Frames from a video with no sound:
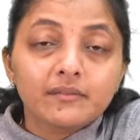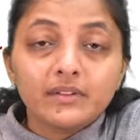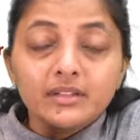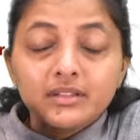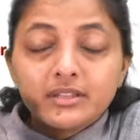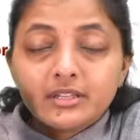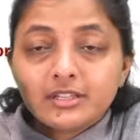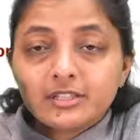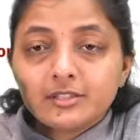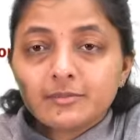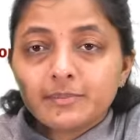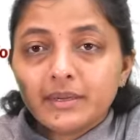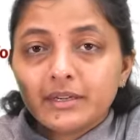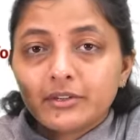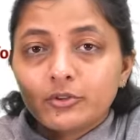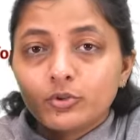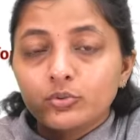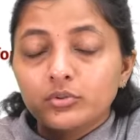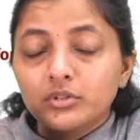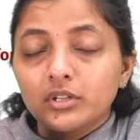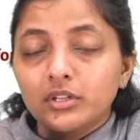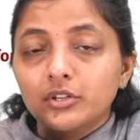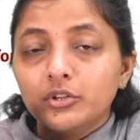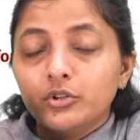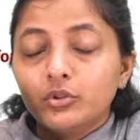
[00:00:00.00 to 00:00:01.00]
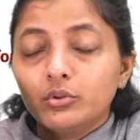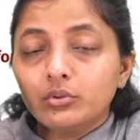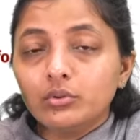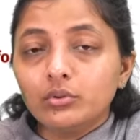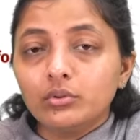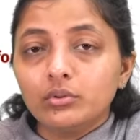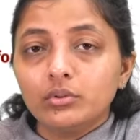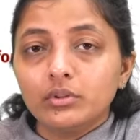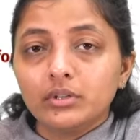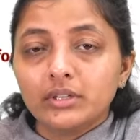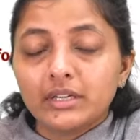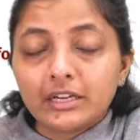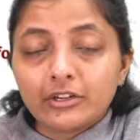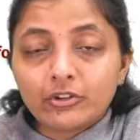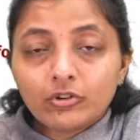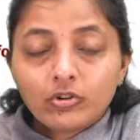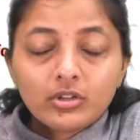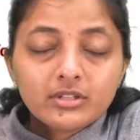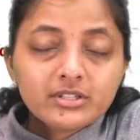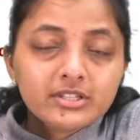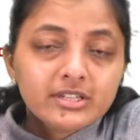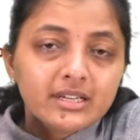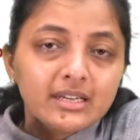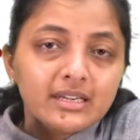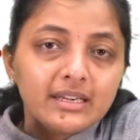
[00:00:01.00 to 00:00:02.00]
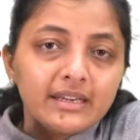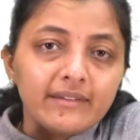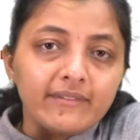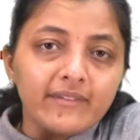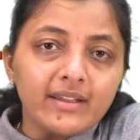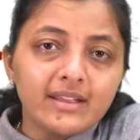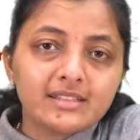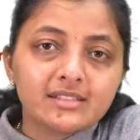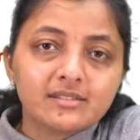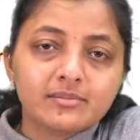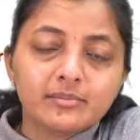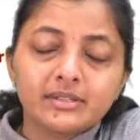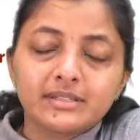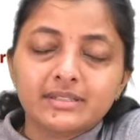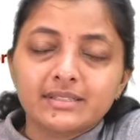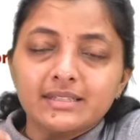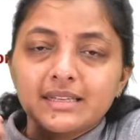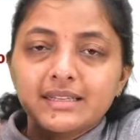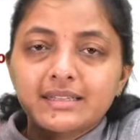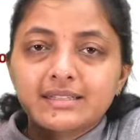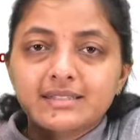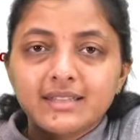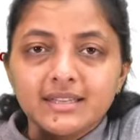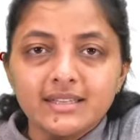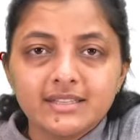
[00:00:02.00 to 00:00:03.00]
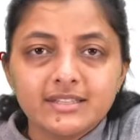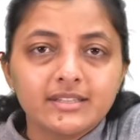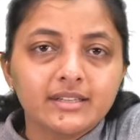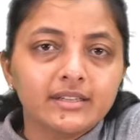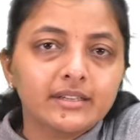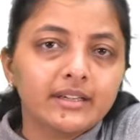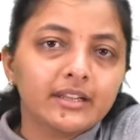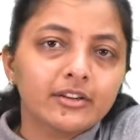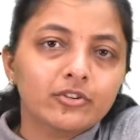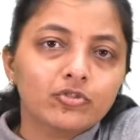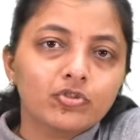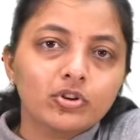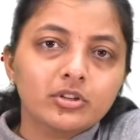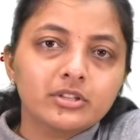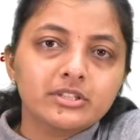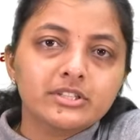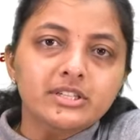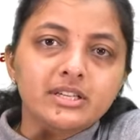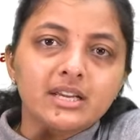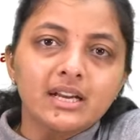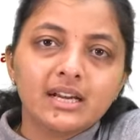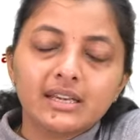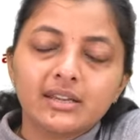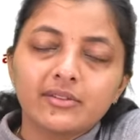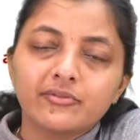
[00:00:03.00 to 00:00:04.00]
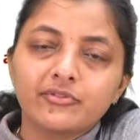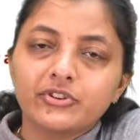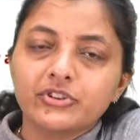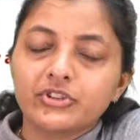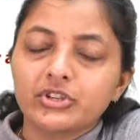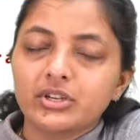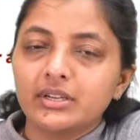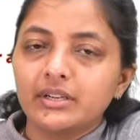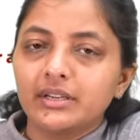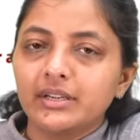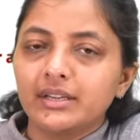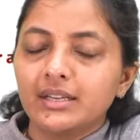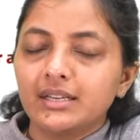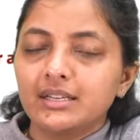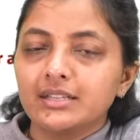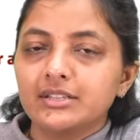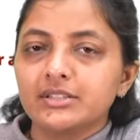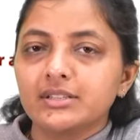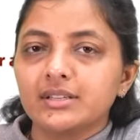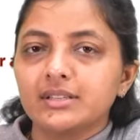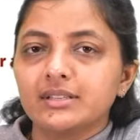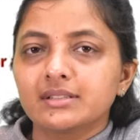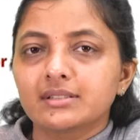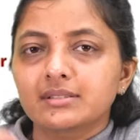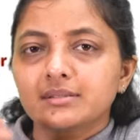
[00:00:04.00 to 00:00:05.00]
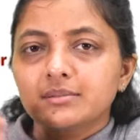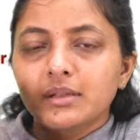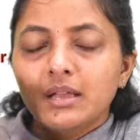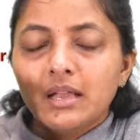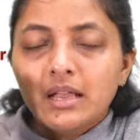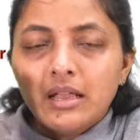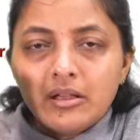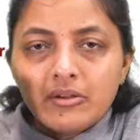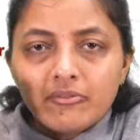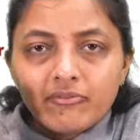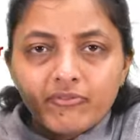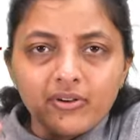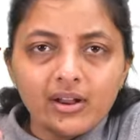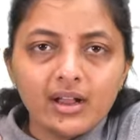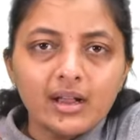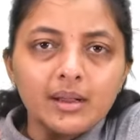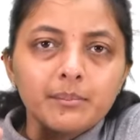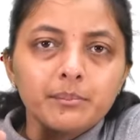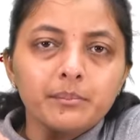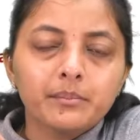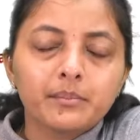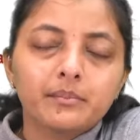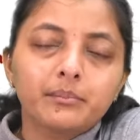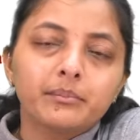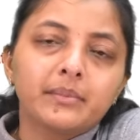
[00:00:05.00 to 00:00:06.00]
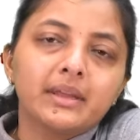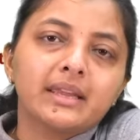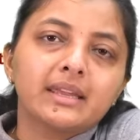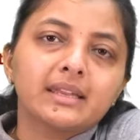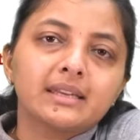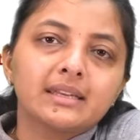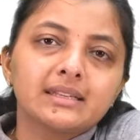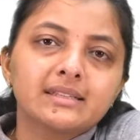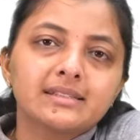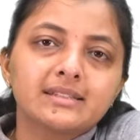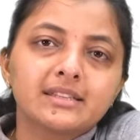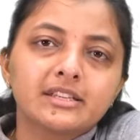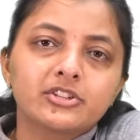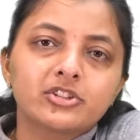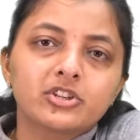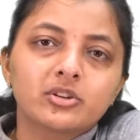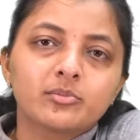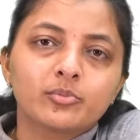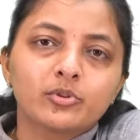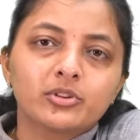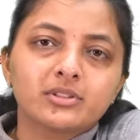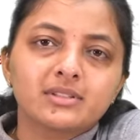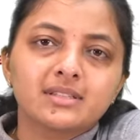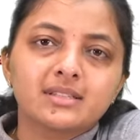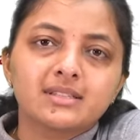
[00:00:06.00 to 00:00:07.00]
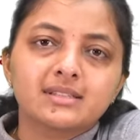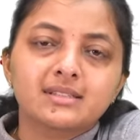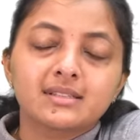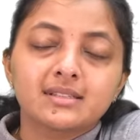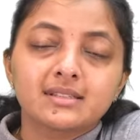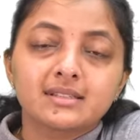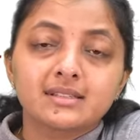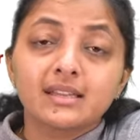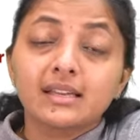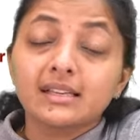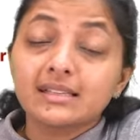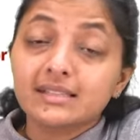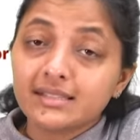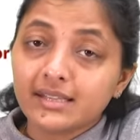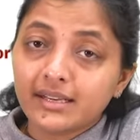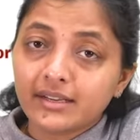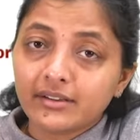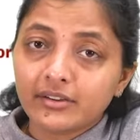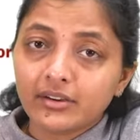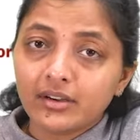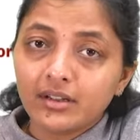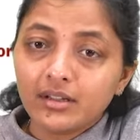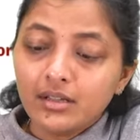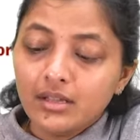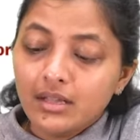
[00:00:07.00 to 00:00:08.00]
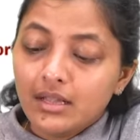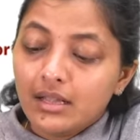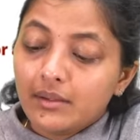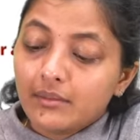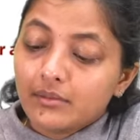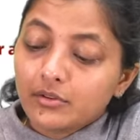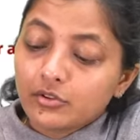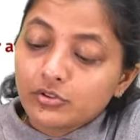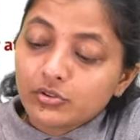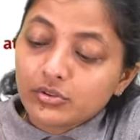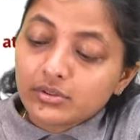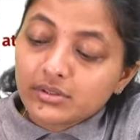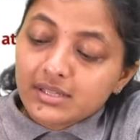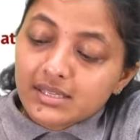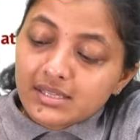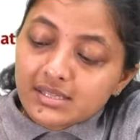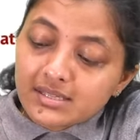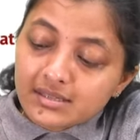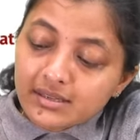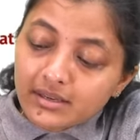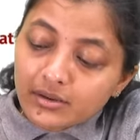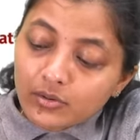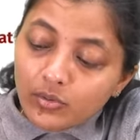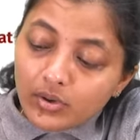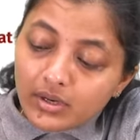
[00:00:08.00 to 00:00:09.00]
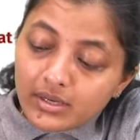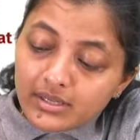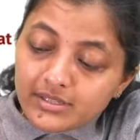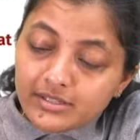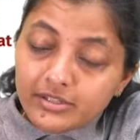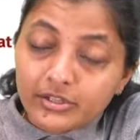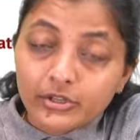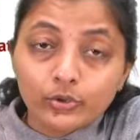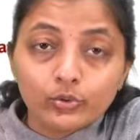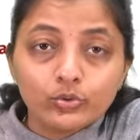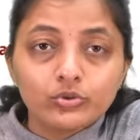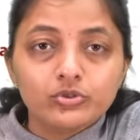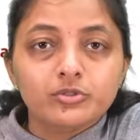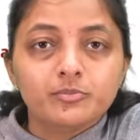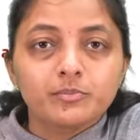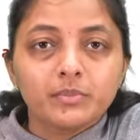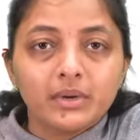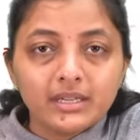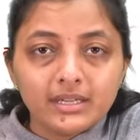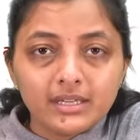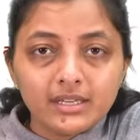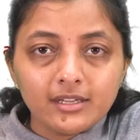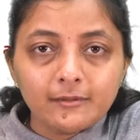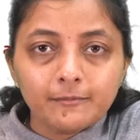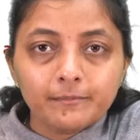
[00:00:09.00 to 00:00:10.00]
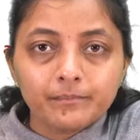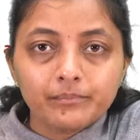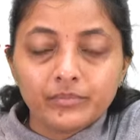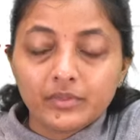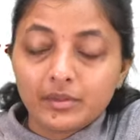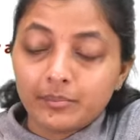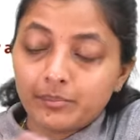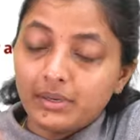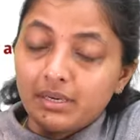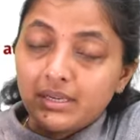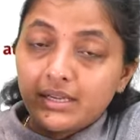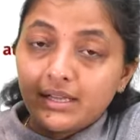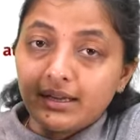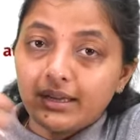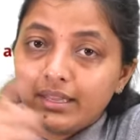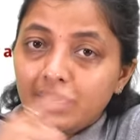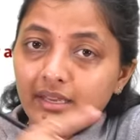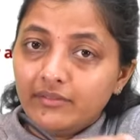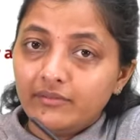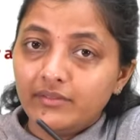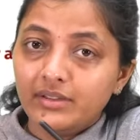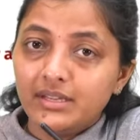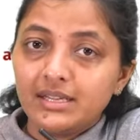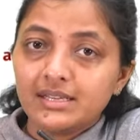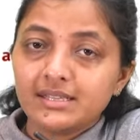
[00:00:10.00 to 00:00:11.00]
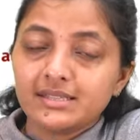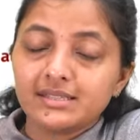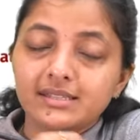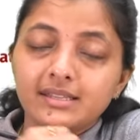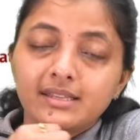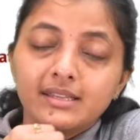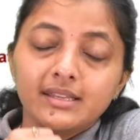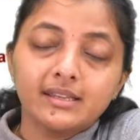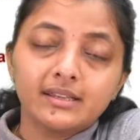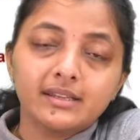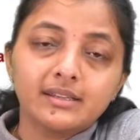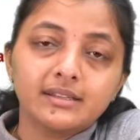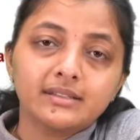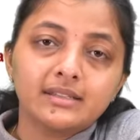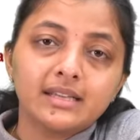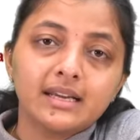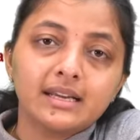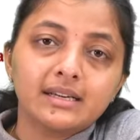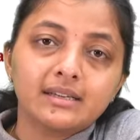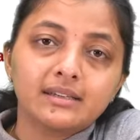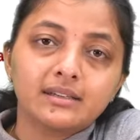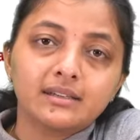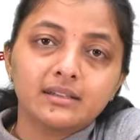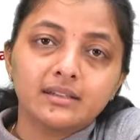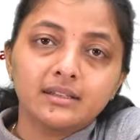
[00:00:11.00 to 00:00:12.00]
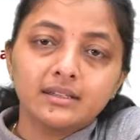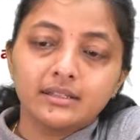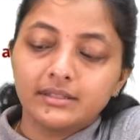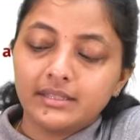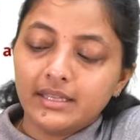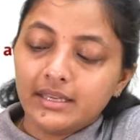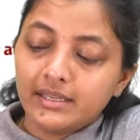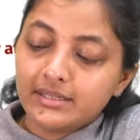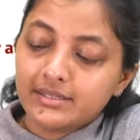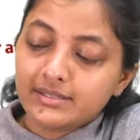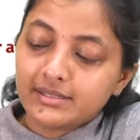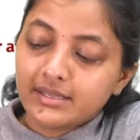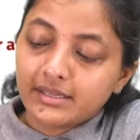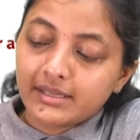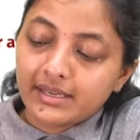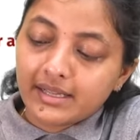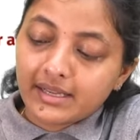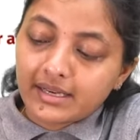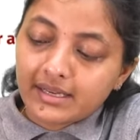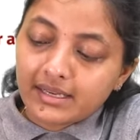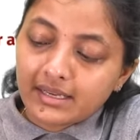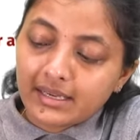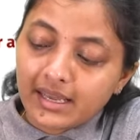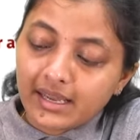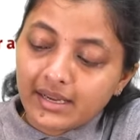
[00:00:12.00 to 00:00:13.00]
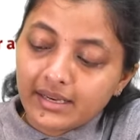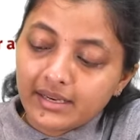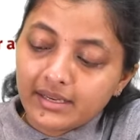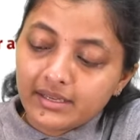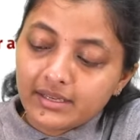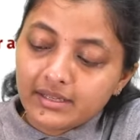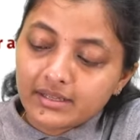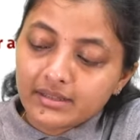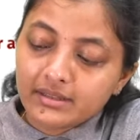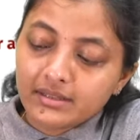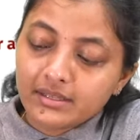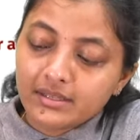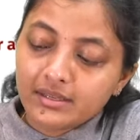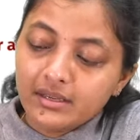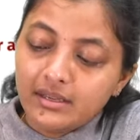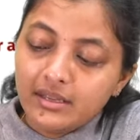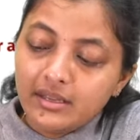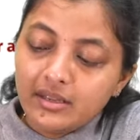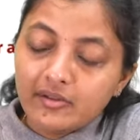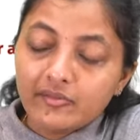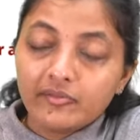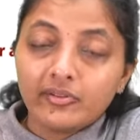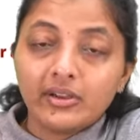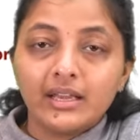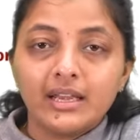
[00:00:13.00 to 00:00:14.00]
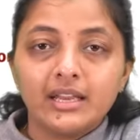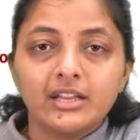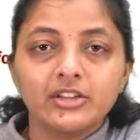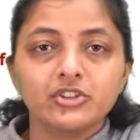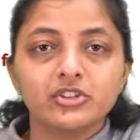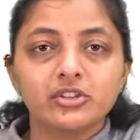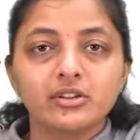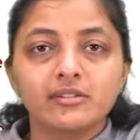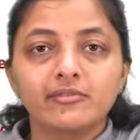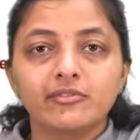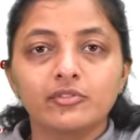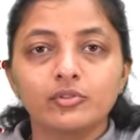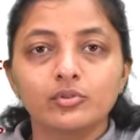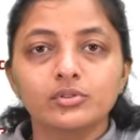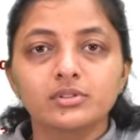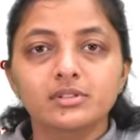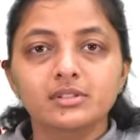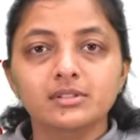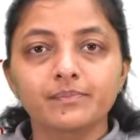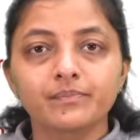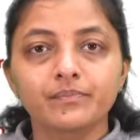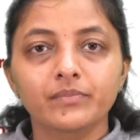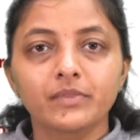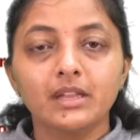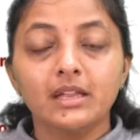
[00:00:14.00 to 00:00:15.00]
with respect to the new technological advancements like sensor technology, artificial intelligence, farm mechanization processes, et cetera. So this requires huge money. But again, we are seeing that uh, there is a decline in the financial flows.